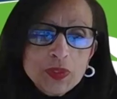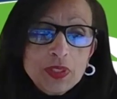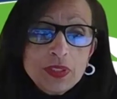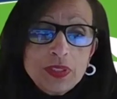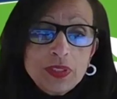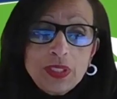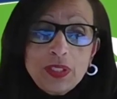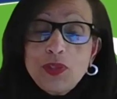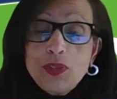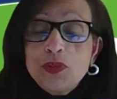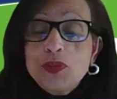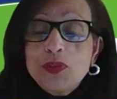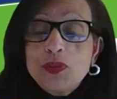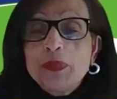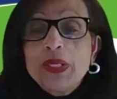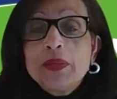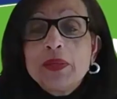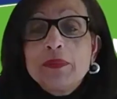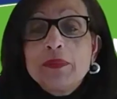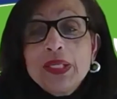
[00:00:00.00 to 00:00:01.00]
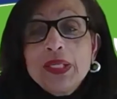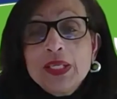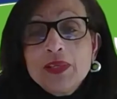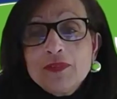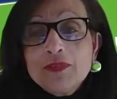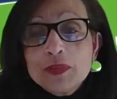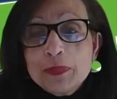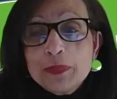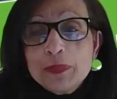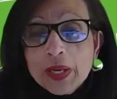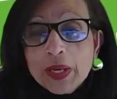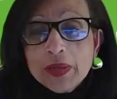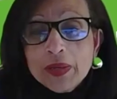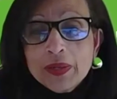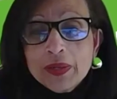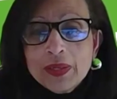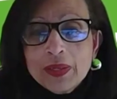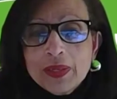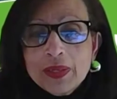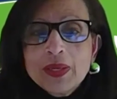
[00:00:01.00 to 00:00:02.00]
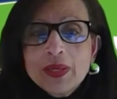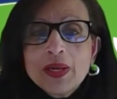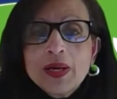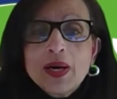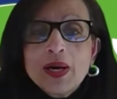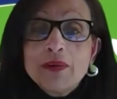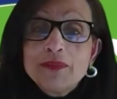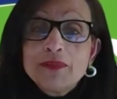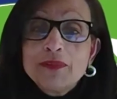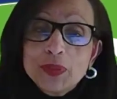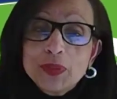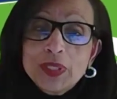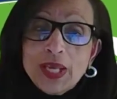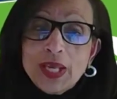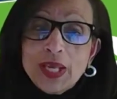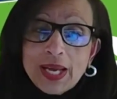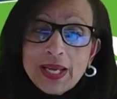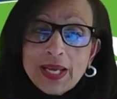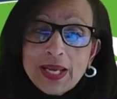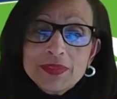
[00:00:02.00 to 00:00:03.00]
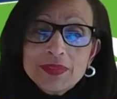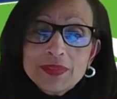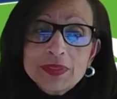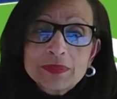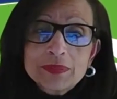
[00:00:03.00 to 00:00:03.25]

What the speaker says: continue to be a meaningful part of your lives.